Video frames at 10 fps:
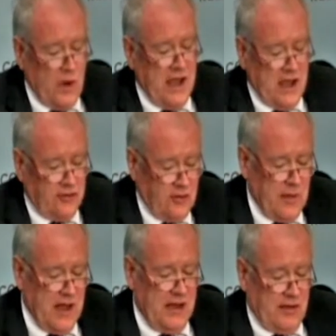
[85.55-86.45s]
We
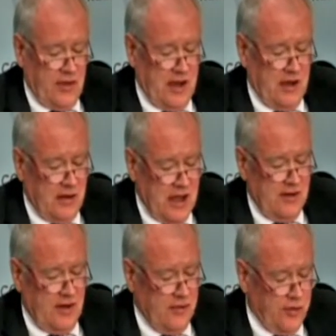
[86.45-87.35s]
estimate that in
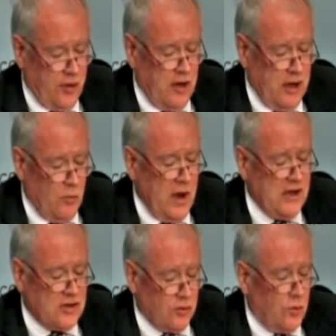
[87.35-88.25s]
1930
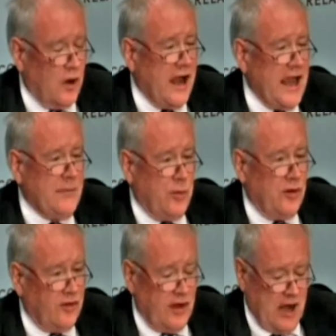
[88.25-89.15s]
wages were
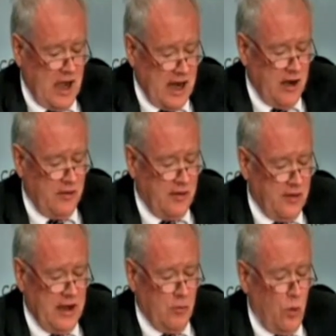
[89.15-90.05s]
8% higher than
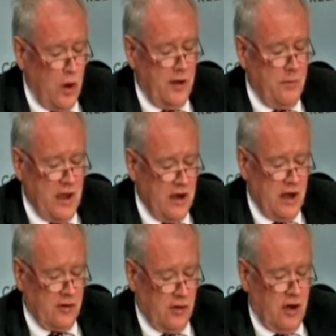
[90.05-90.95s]
they would have been
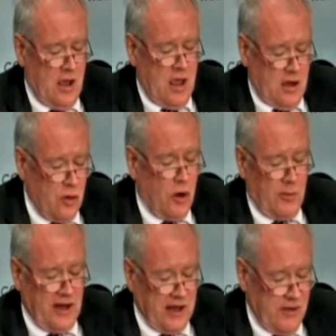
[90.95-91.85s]
under
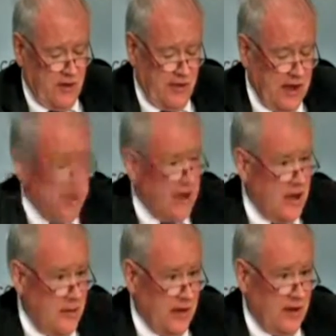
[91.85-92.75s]
normally given the
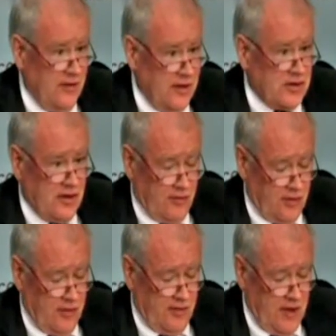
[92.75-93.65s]
economic conditions
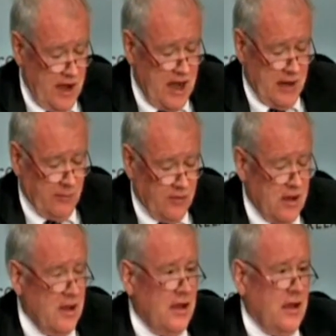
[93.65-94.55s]
of the times.
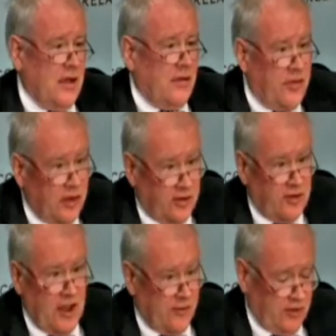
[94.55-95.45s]
This
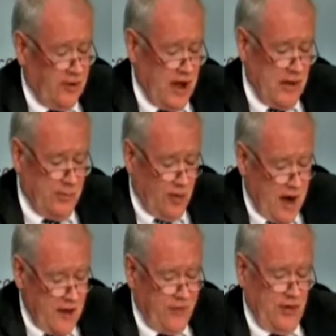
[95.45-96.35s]
devastated
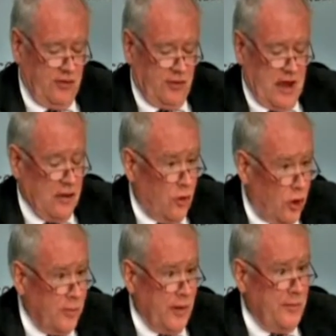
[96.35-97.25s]
profits and
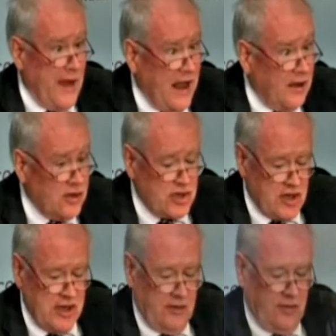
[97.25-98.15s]
corporate balance
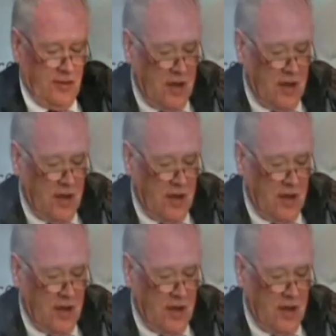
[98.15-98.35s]
sheets.